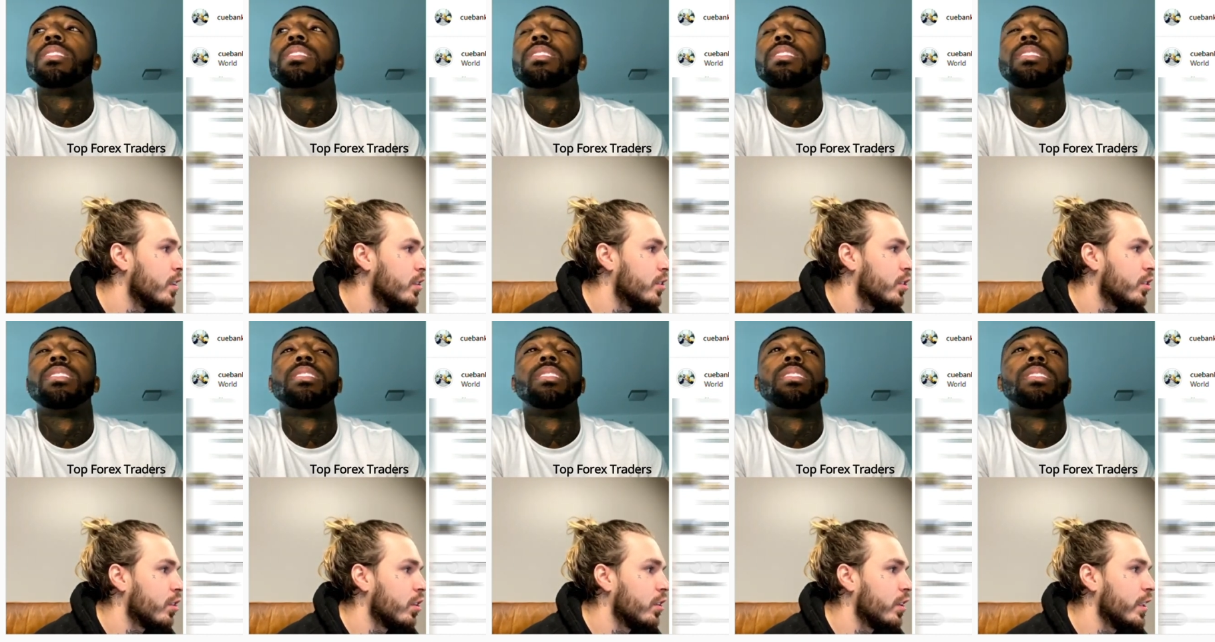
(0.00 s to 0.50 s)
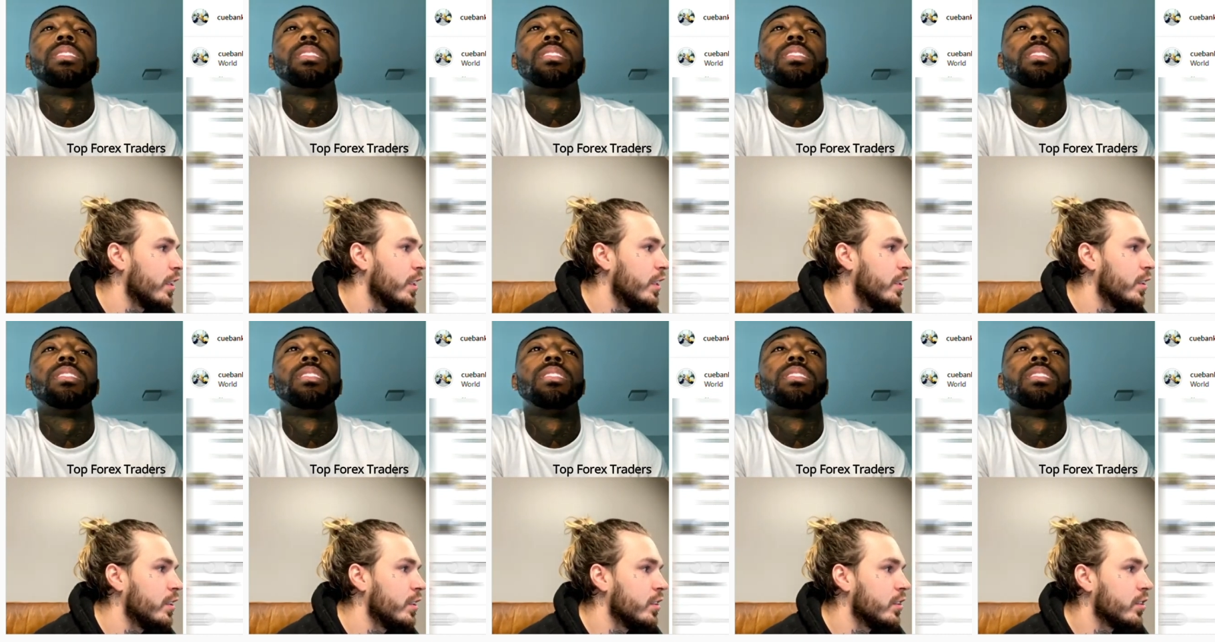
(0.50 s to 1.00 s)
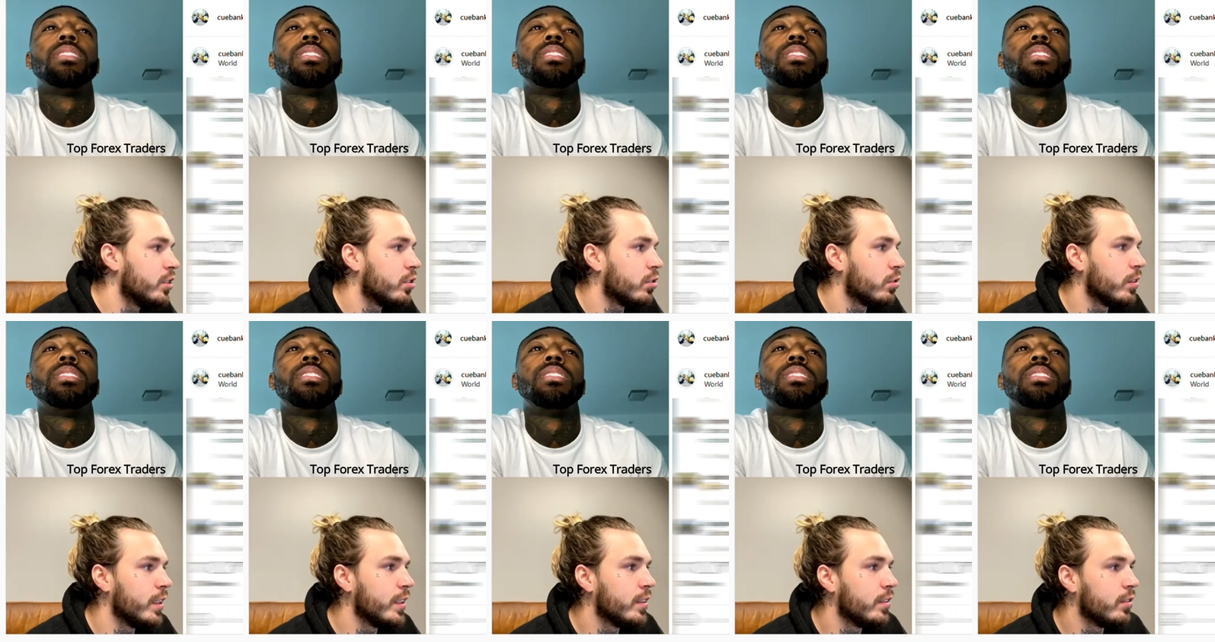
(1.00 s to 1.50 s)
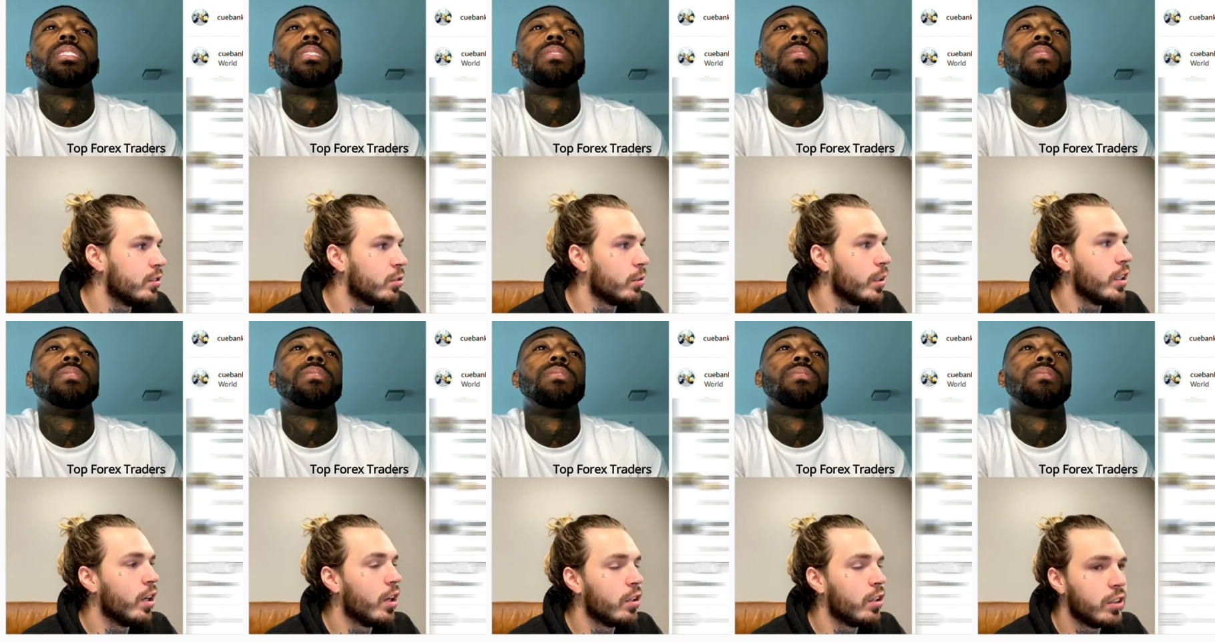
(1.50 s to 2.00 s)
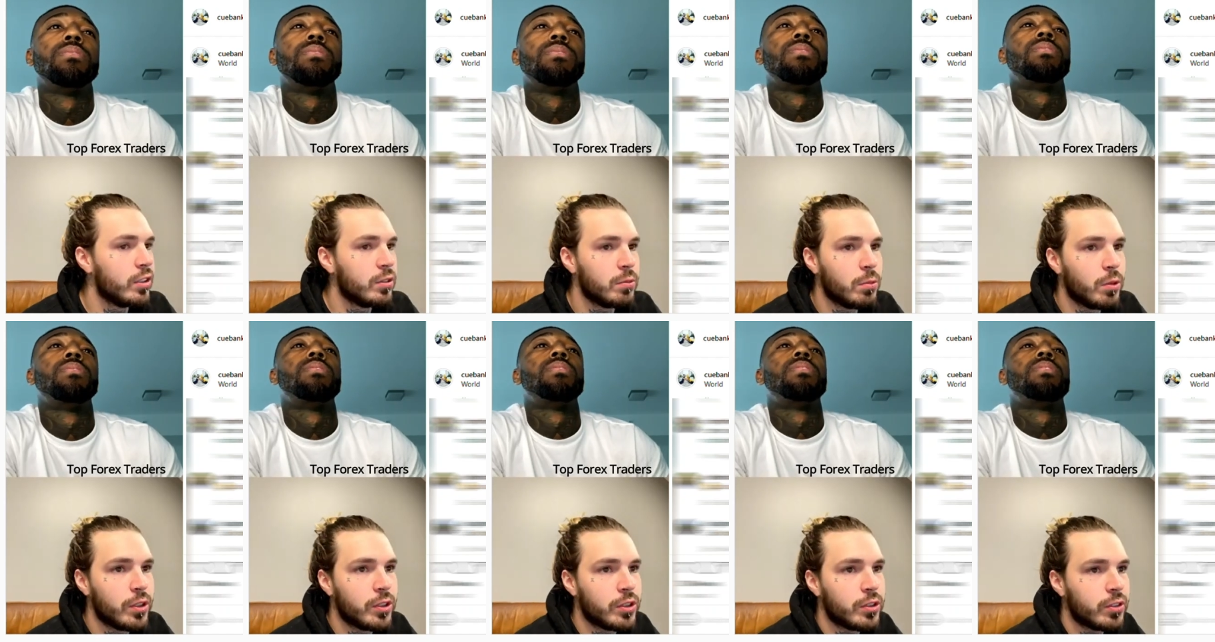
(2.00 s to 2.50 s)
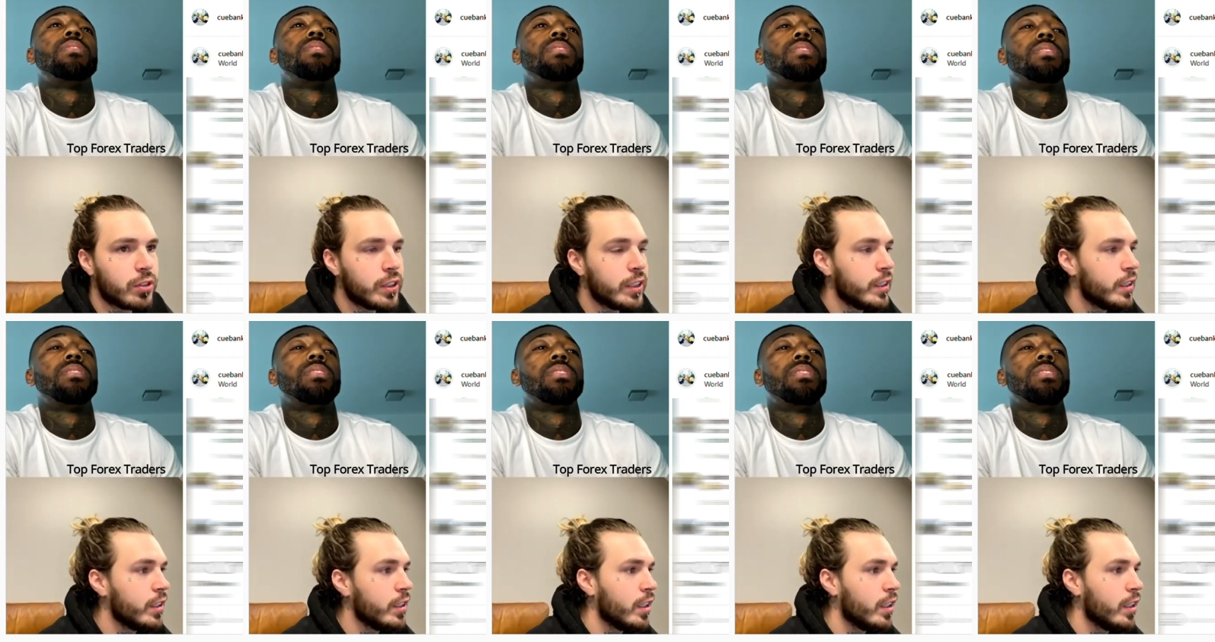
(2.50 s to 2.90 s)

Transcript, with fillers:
Speaker 1: thirty three 3 300 1 3